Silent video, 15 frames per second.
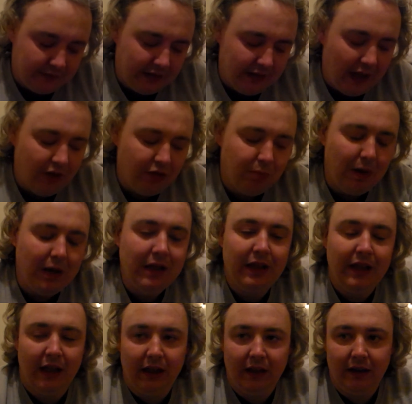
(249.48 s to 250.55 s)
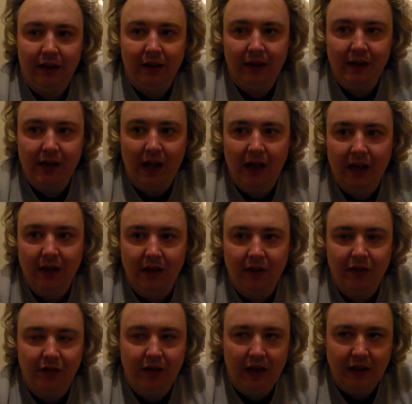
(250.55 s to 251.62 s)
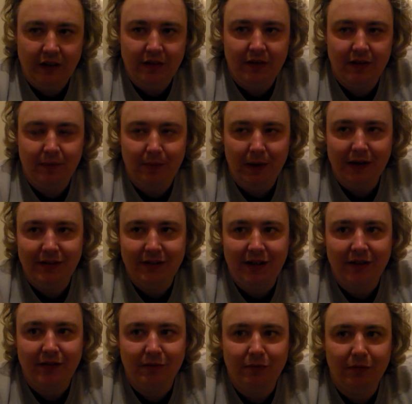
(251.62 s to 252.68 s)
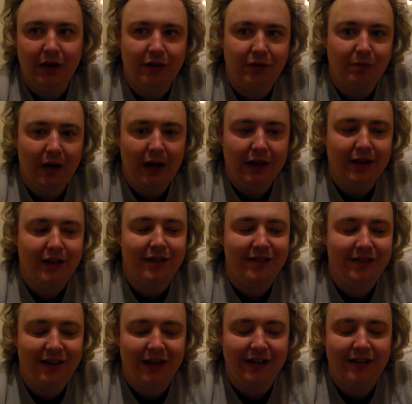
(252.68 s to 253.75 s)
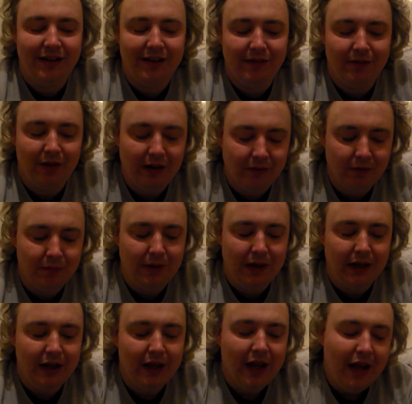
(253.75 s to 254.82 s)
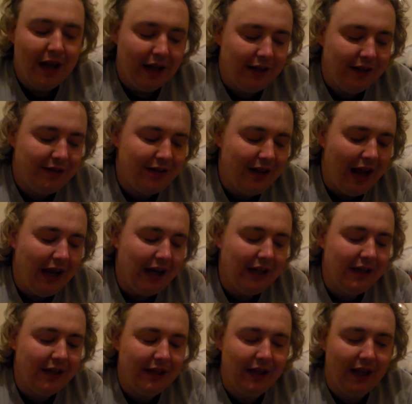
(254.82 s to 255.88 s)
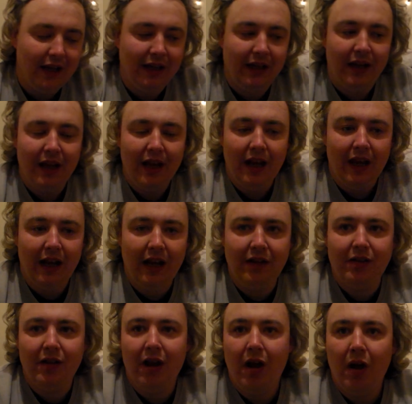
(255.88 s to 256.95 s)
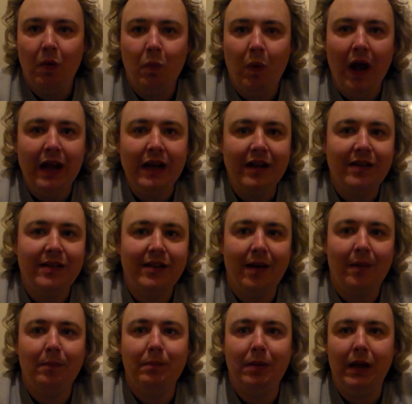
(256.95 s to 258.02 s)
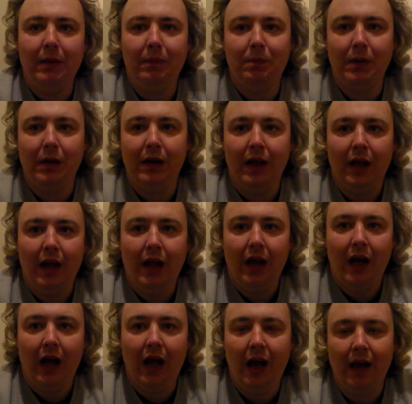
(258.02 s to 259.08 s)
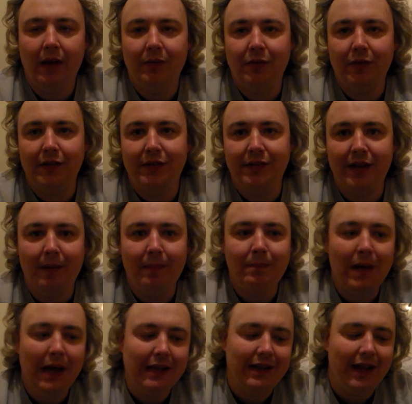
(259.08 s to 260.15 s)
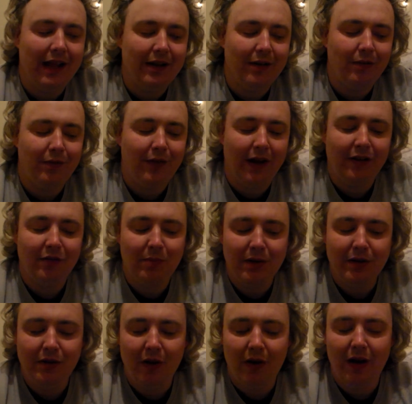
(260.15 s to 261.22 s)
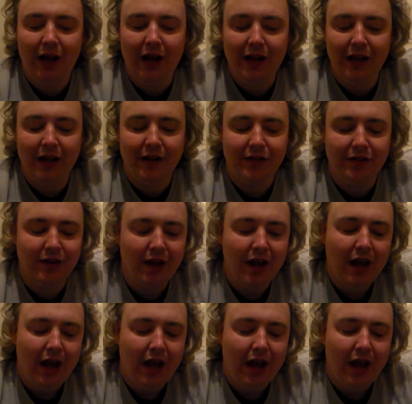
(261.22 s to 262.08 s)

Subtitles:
that's one thing that basically doesn't reason why it doesn't sit right with me. The second thing is, why do some people have some Mandela effects but not others?